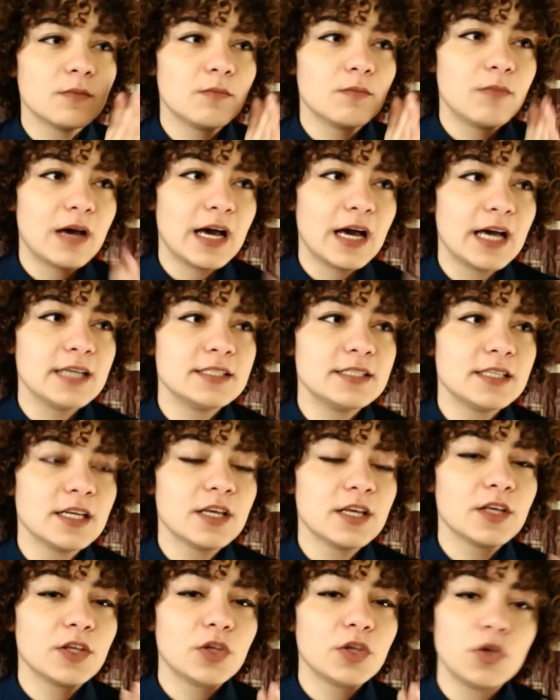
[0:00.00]
but
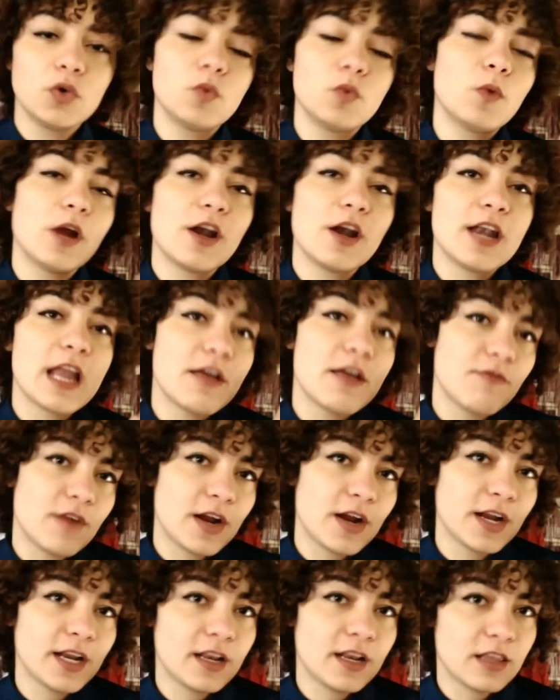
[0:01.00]
you were never
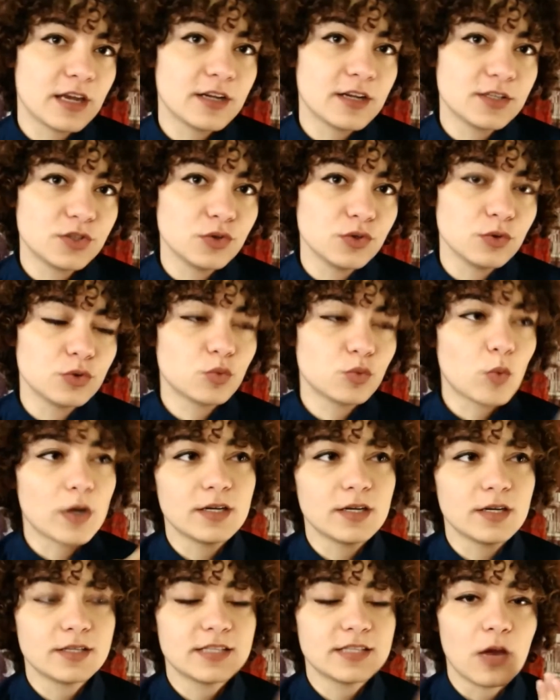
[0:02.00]
in their shoes to
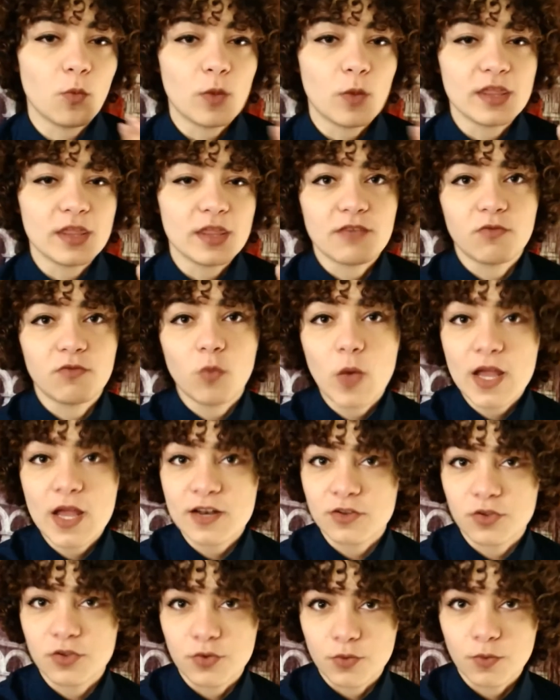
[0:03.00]
understand what they've
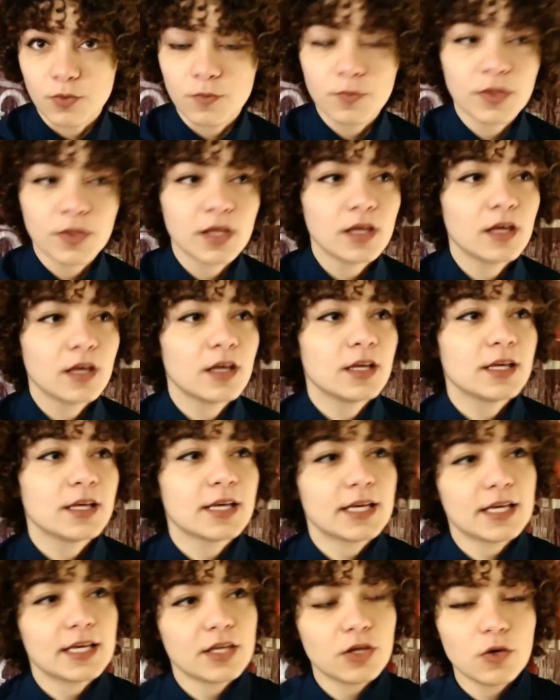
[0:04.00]
went through.
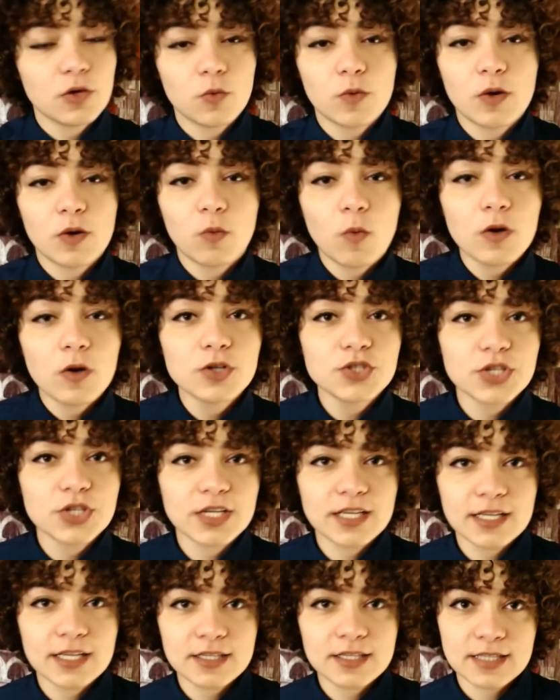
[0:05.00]
You were
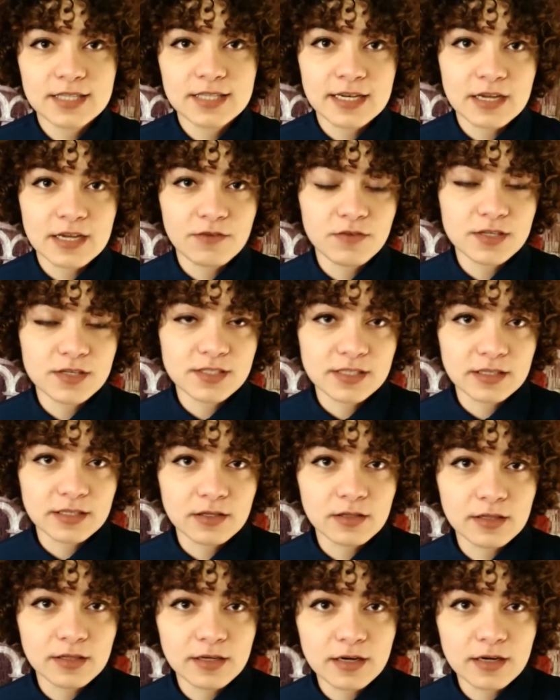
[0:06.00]
watching it and every
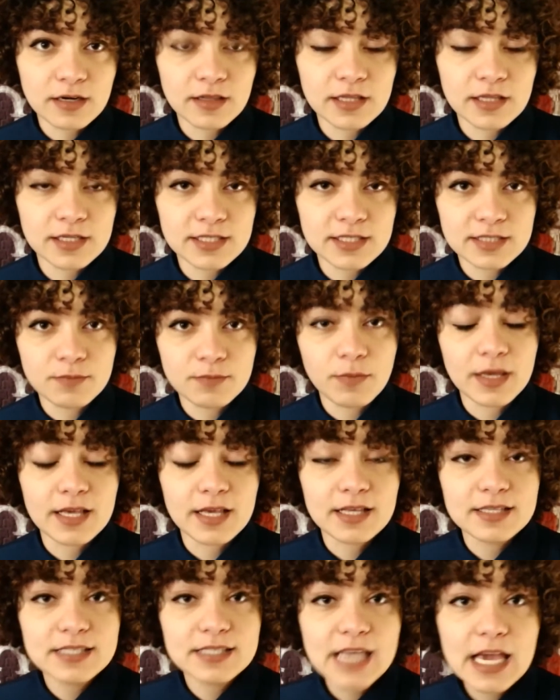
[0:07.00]
single girl that's
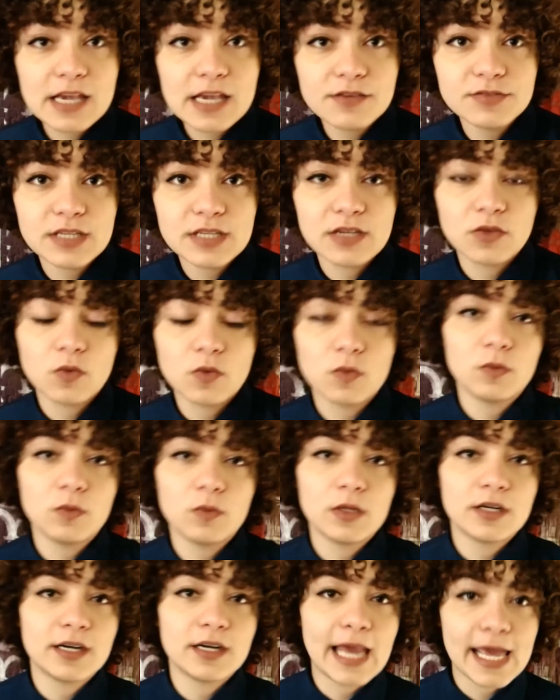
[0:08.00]
being saved, and you
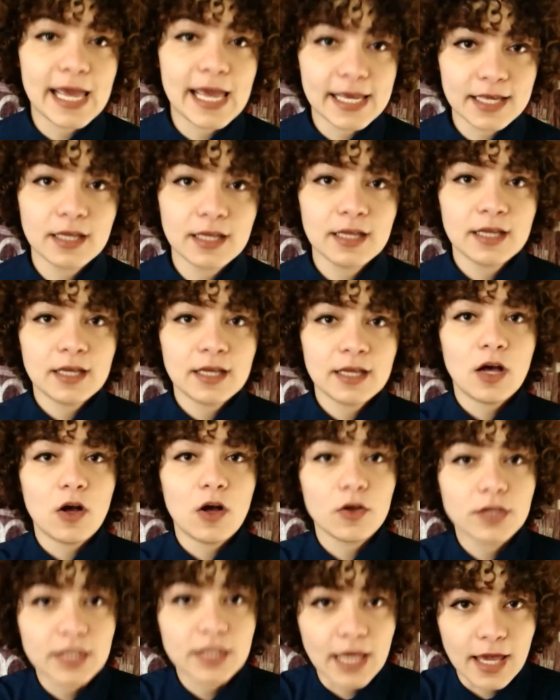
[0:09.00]
were like,
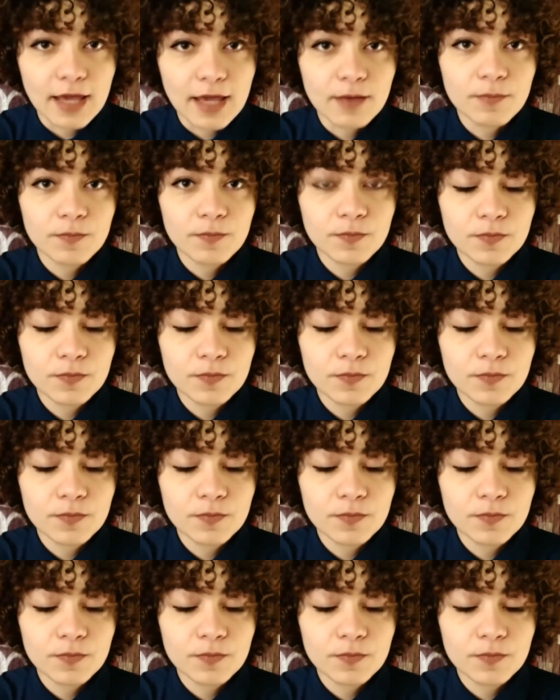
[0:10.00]
okay,